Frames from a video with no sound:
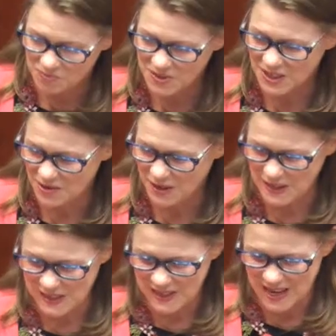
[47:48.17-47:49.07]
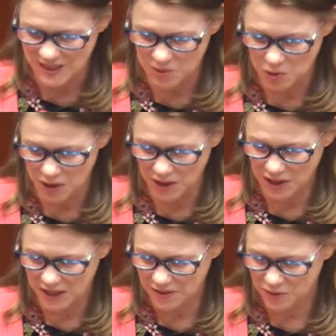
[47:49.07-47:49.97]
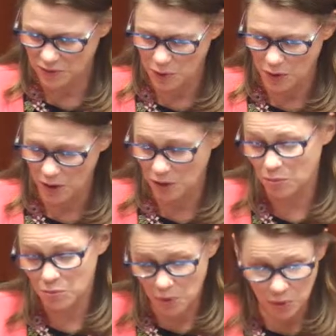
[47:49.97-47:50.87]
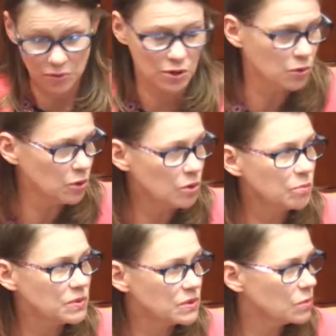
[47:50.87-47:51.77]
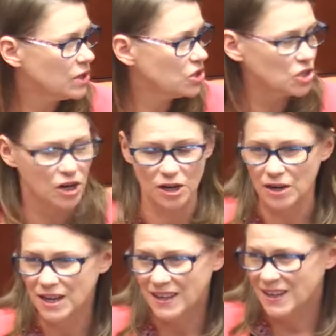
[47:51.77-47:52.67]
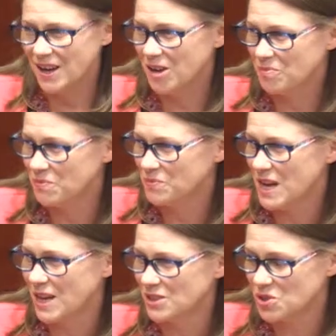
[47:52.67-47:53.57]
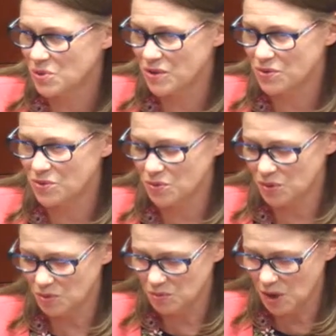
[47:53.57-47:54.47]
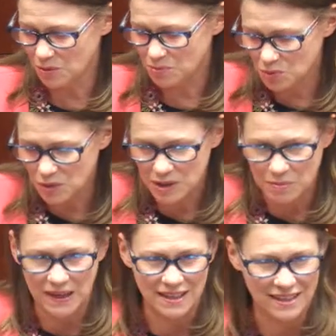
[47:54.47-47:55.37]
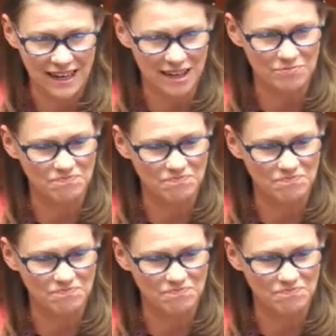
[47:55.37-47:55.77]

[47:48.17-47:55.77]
significantly less work for both the groups, which are tasked with really big